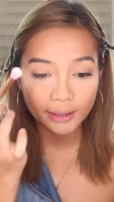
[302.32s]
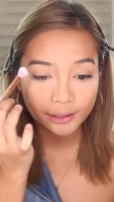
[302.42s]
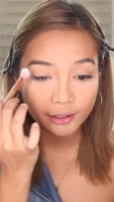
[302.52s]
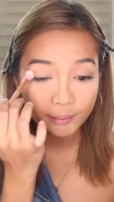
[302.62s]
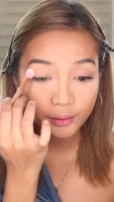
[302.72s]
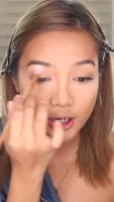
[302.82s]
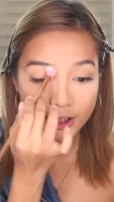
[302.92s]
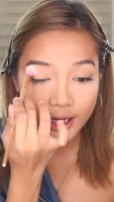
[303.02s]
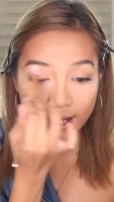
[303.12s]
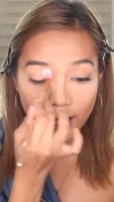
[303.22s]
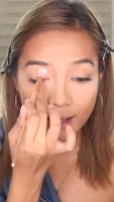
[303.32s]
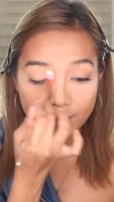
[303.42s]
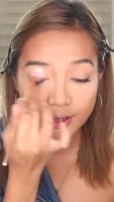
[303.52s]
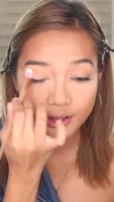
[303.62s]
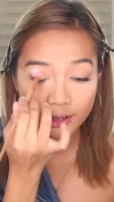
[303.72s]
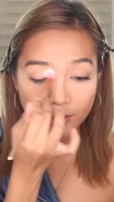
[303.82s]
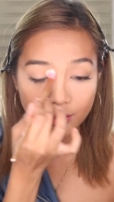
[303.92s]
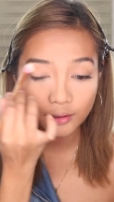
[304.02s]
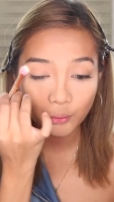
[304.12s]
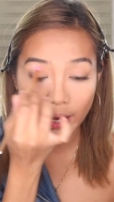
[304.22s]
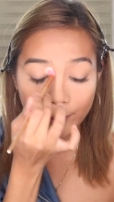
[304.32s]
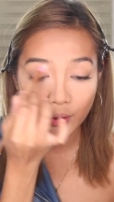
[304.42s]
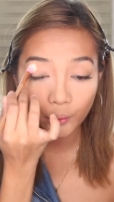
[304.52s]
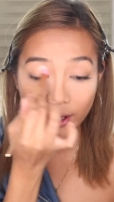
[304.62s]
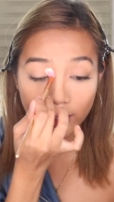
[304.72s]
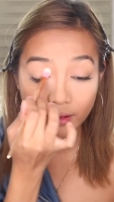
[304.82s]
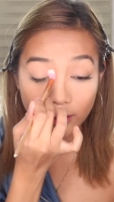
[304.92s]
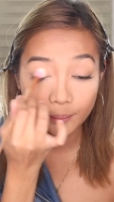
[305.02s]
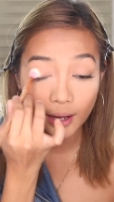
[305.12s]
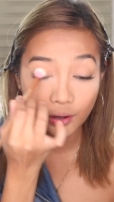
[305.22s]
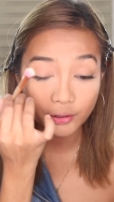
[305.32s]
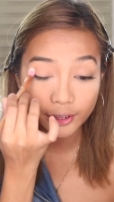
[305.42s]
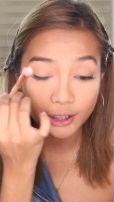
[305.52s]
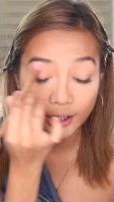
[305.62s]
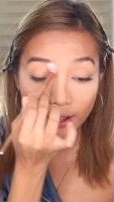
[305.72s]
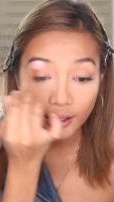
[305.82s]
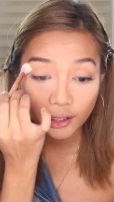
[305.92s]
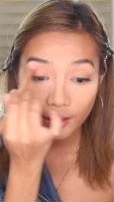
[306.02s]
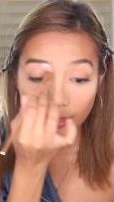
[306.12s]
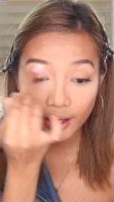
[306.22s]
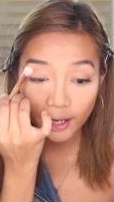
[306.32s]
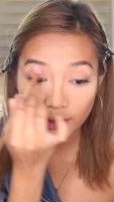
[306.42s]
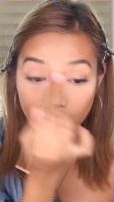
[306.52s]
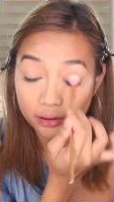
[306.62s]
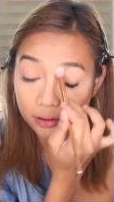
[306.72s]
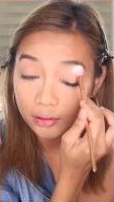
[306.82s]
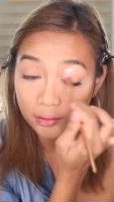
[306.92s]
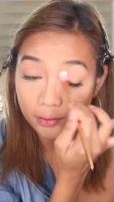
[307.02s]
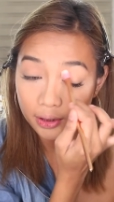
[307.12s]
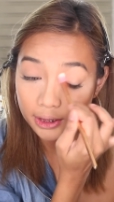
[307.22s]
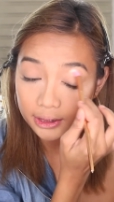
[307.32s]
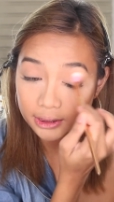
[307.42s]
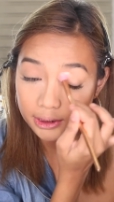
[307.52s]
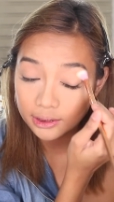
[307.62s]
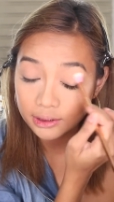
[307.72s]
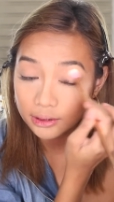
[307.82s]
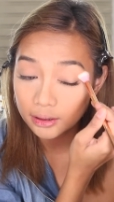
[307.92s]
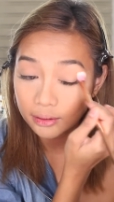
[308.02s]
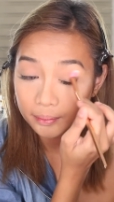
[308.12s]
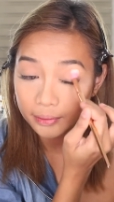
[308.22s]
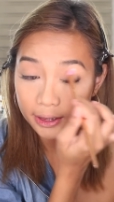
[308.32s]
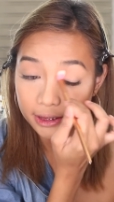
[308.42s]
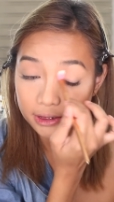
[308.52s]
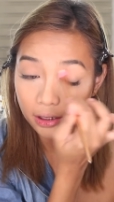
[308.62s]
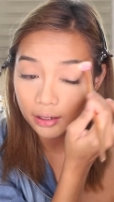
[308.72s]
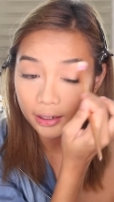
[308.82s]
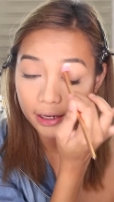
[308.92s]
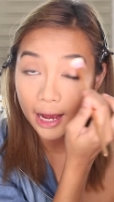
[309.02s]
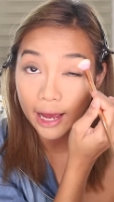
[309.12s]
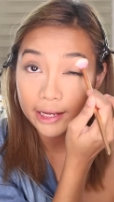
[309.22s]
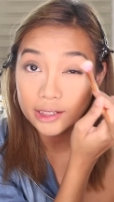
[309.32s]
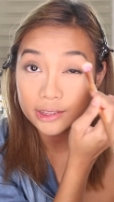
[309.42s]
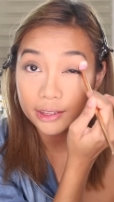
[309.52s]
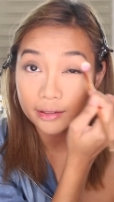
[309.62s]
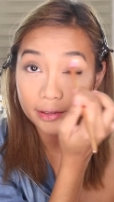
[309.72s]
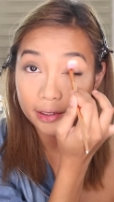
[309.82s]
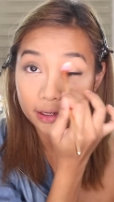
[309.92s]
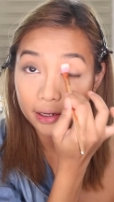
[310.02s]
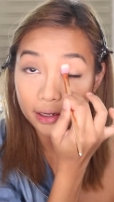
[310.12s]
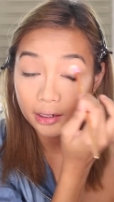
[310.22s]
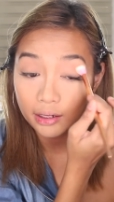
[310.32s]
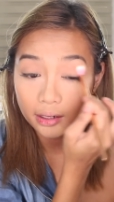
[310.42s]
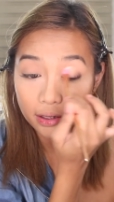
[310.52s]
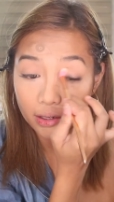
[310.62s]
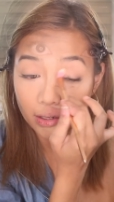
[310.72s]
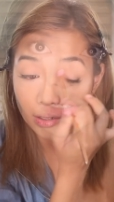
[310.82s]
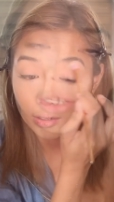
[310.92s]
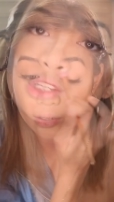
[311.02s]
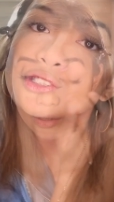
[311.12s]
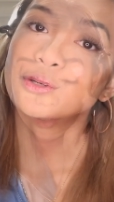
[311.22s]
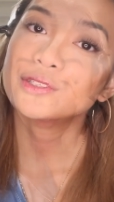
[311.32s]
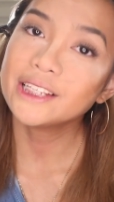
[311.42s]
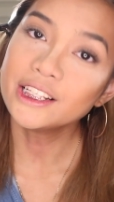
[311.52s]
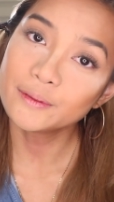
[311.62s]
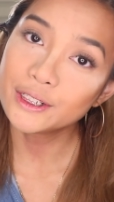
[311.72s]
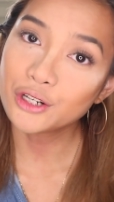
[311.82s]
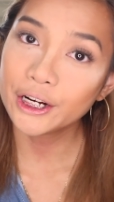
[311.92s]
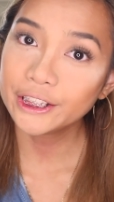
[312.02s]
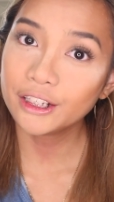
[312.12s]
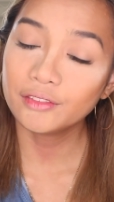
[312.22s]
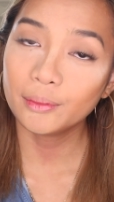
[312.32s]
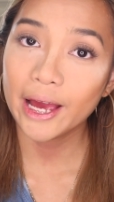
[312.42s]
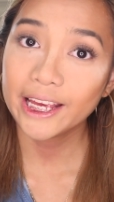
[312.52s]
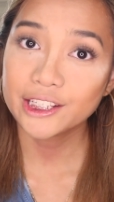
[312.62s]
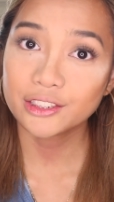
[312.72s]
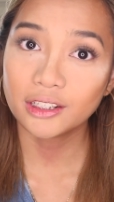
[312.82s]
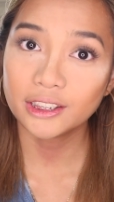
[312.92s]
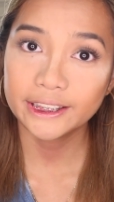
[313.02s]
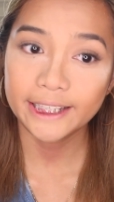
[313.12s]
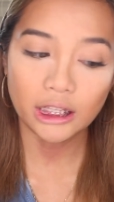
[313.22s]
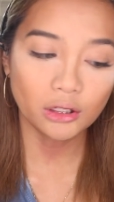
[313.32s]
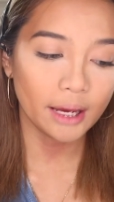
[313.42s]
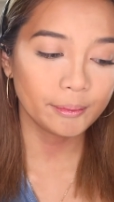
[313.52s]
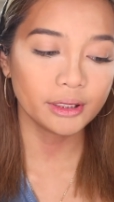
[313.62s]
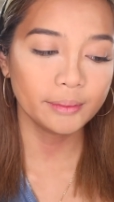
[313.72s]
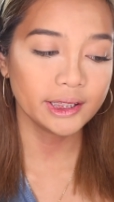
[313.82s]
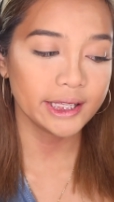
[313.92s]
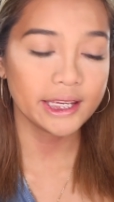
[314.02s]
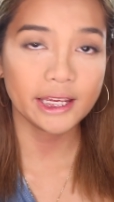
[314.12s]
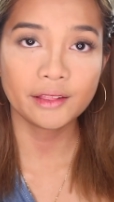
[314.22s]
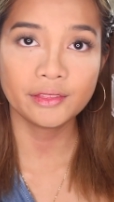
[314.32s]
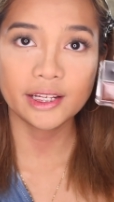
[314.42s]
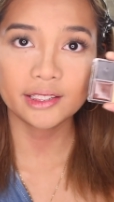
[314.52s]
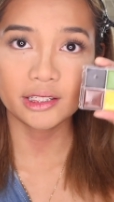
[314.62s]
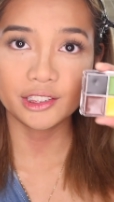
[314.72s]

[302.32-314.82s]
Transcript: blender brush and I'm just gonna wipe away the powder that was placed on our eyes earlier. So since majority of the bike is colored yellow, I'm going to be taking this